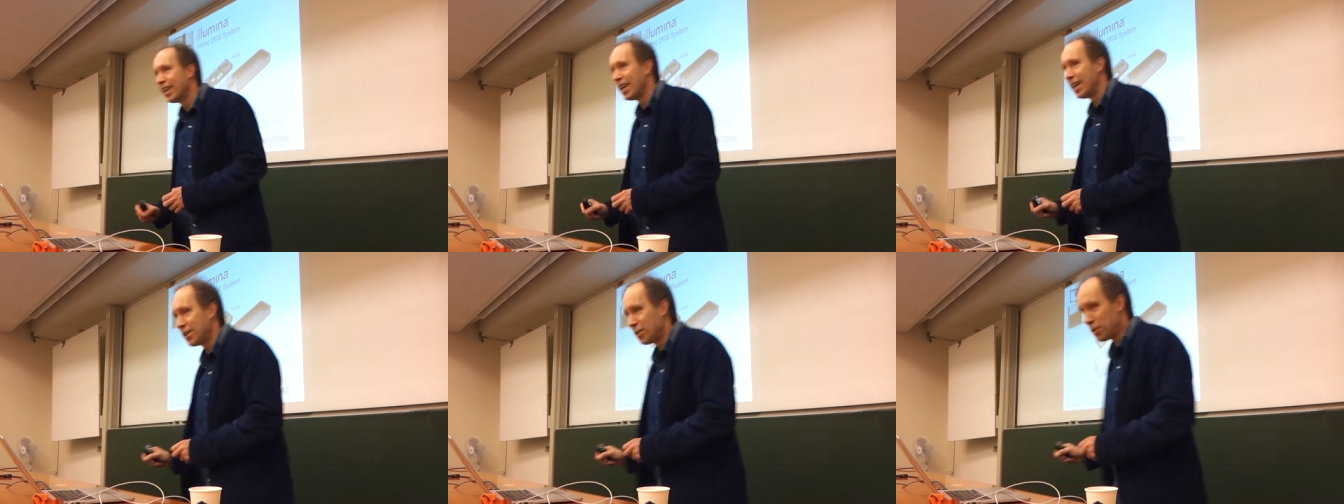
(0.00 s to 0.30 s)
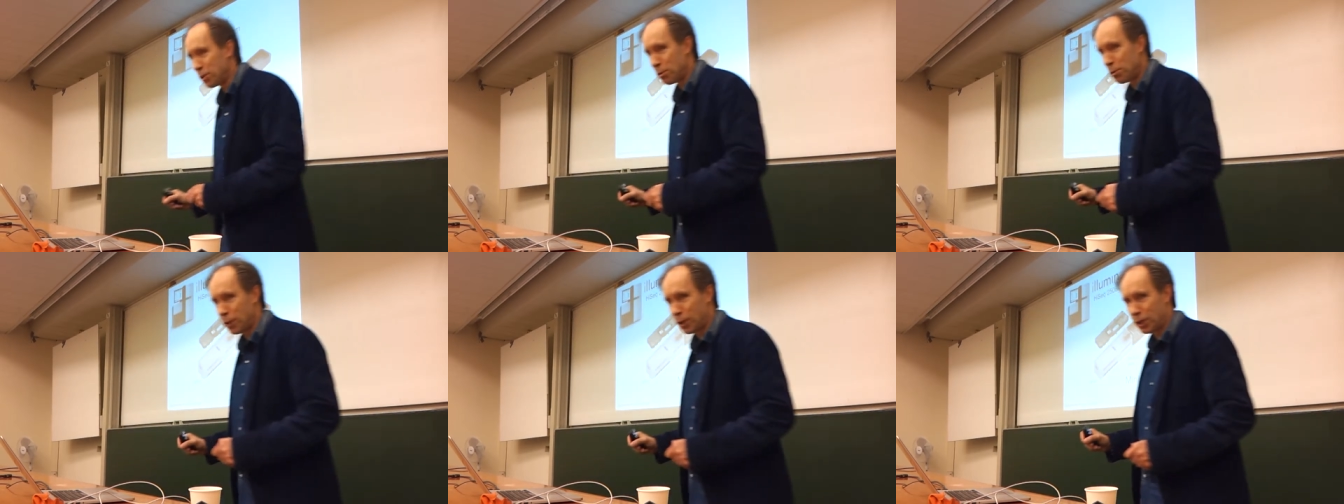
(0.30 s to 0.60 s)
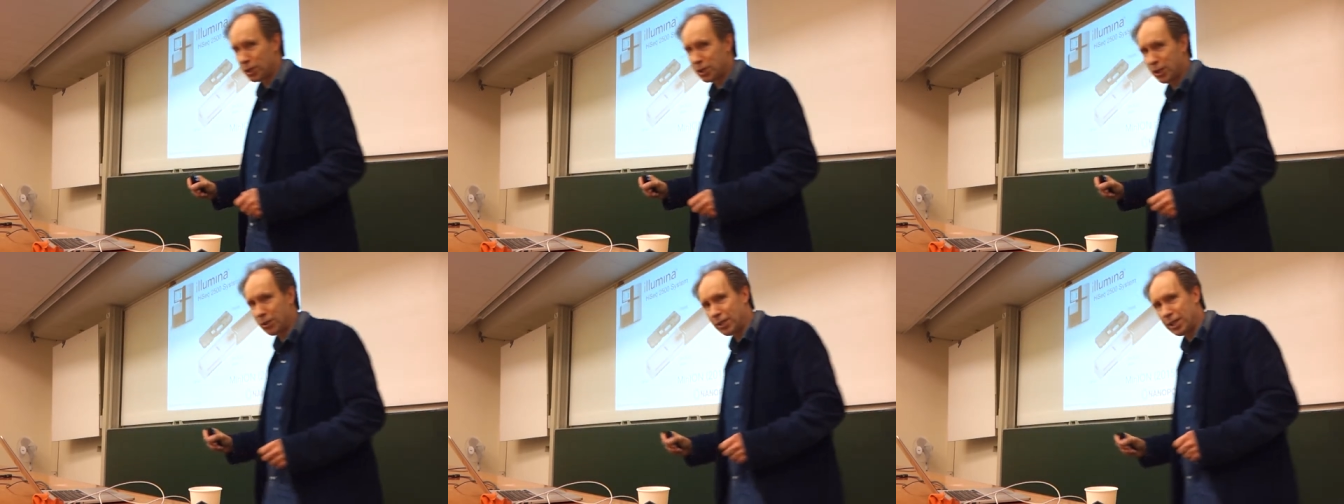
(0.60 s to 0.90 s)
and do the
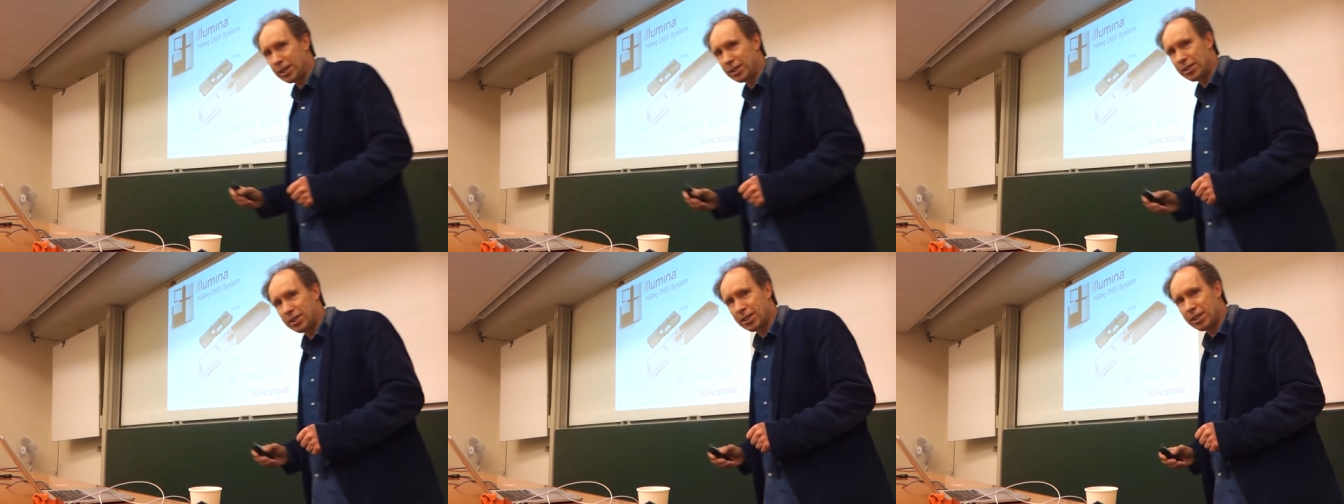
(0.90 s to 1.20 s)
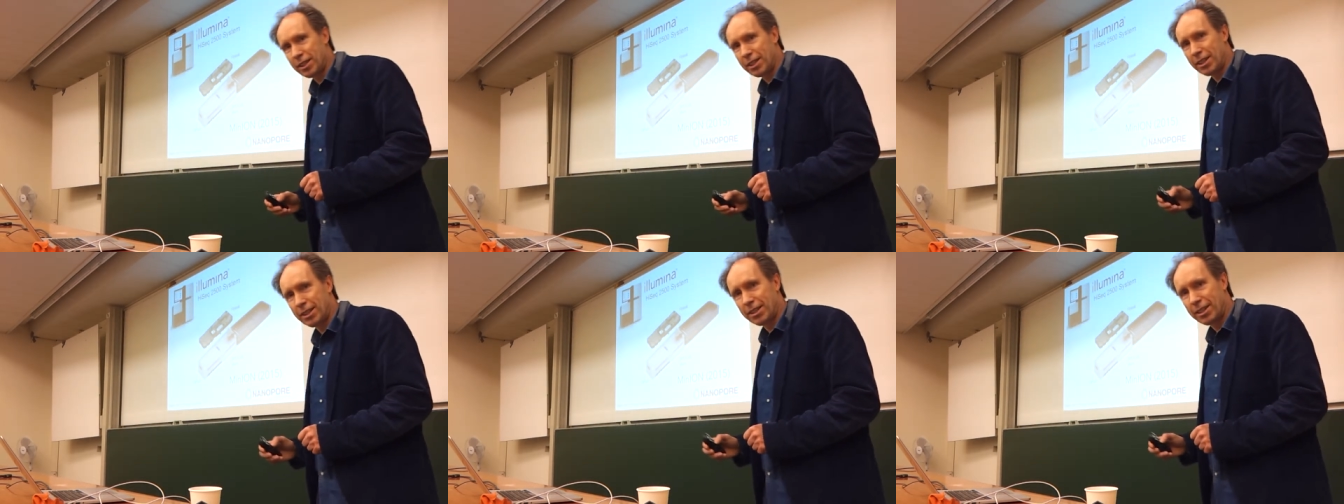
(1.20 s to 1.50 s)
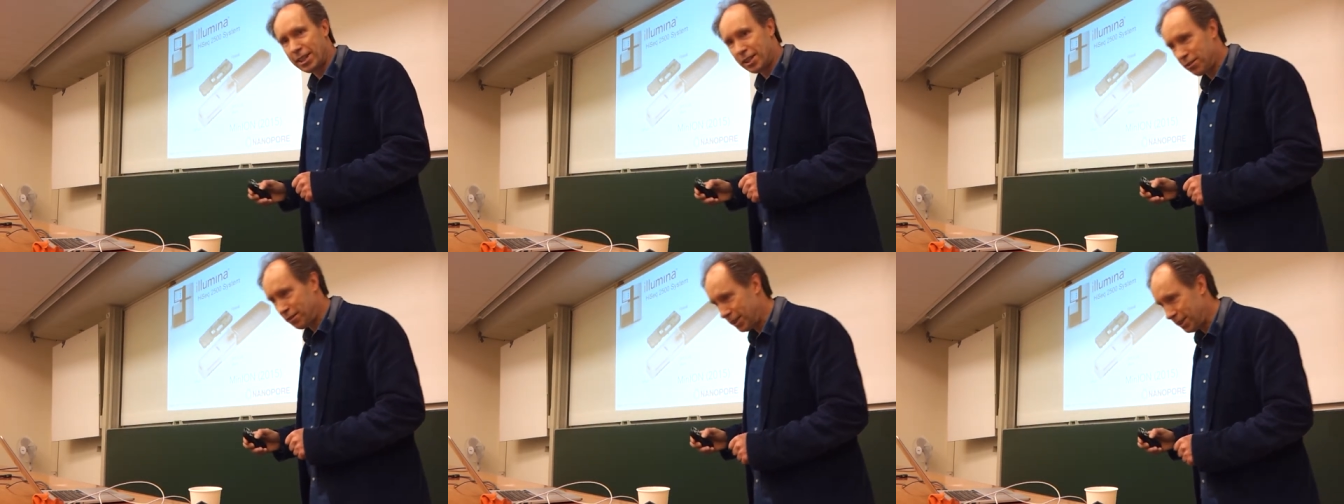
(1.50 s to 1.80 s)
work. So that's, uh,
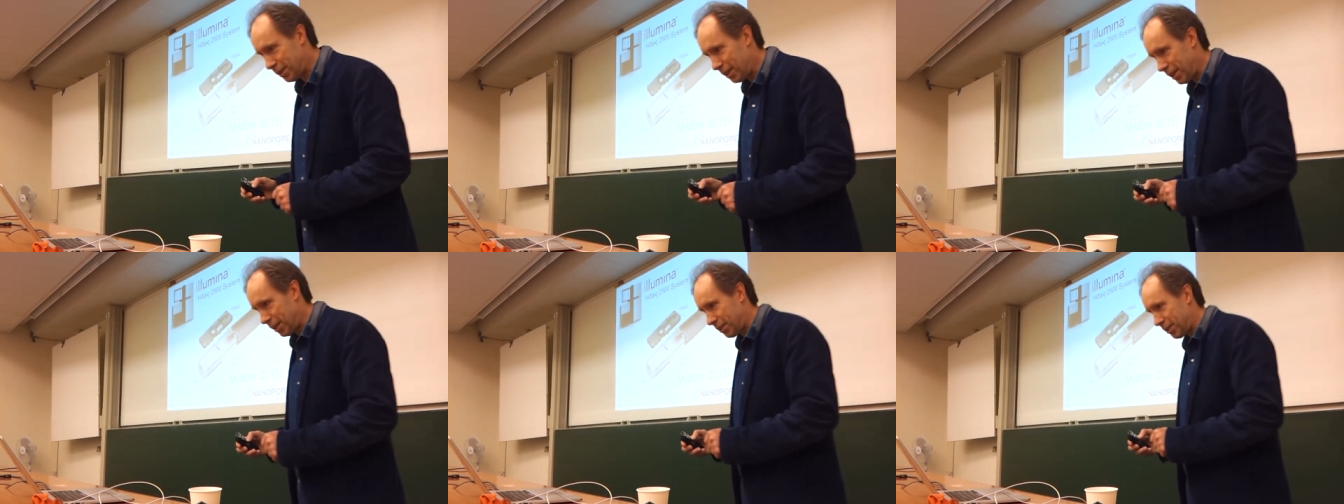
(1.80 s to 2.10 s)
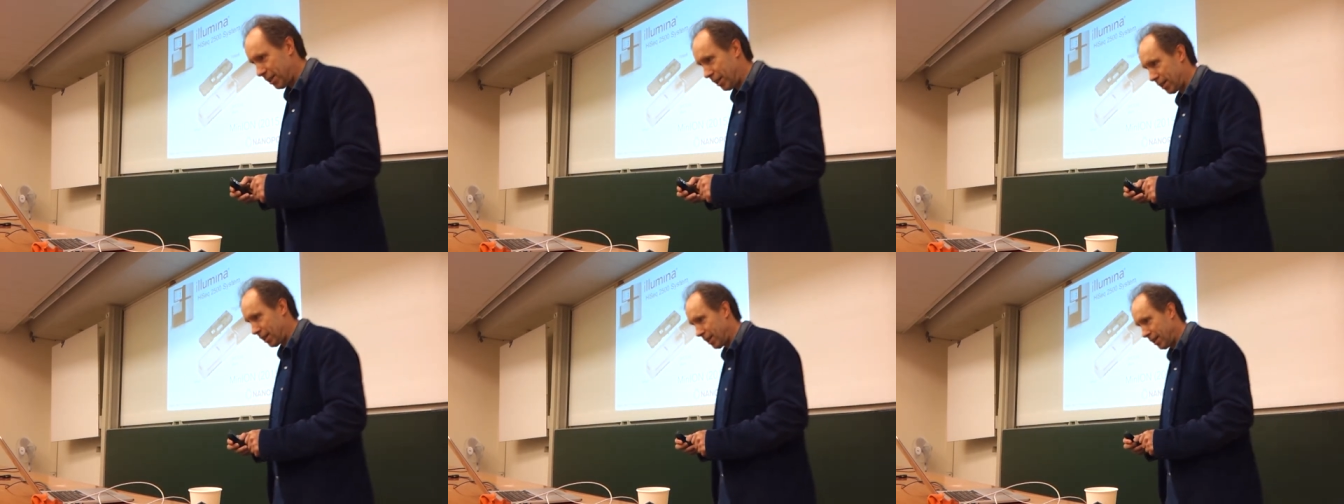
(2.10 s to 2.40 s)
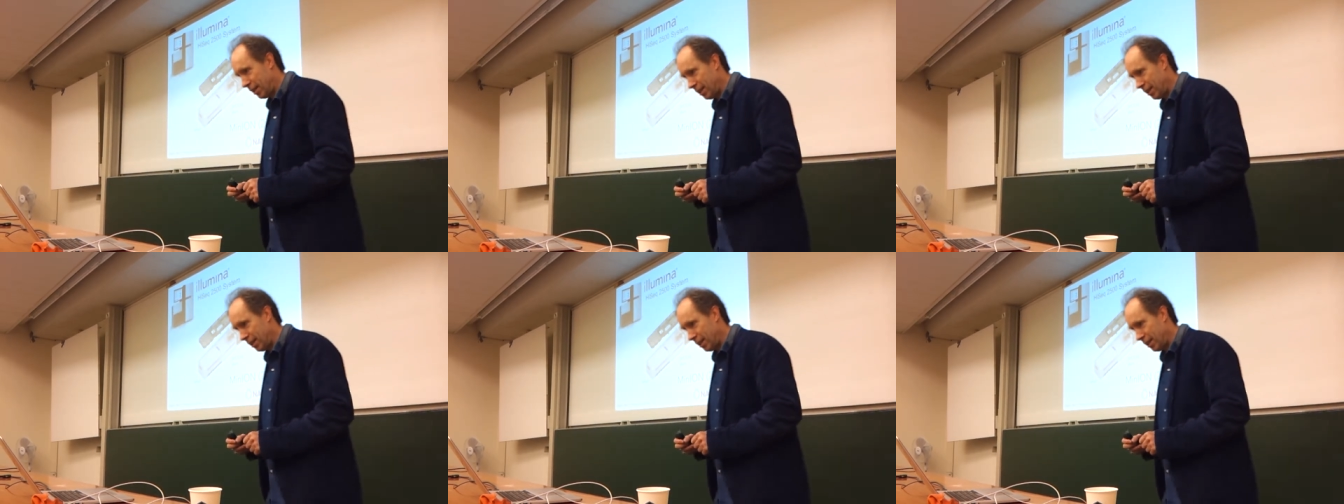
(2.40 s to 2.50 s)
that's fantastic.